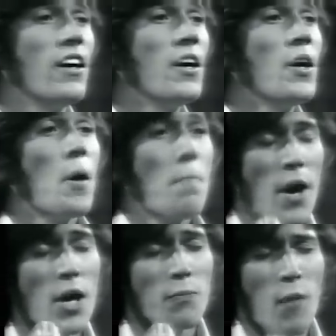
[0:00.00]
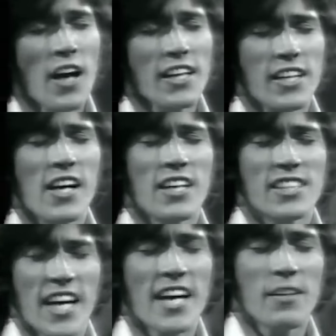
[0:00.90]
recognized Robin
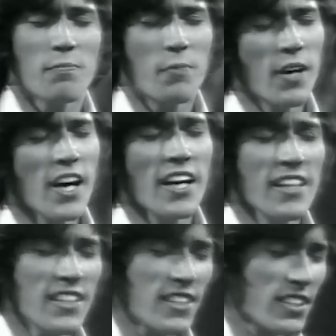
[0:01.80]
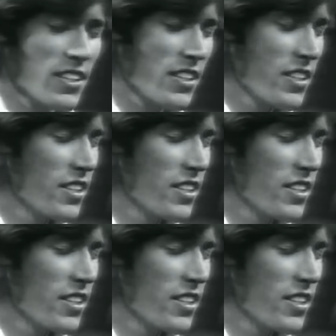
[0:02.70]
Gibb as one of the major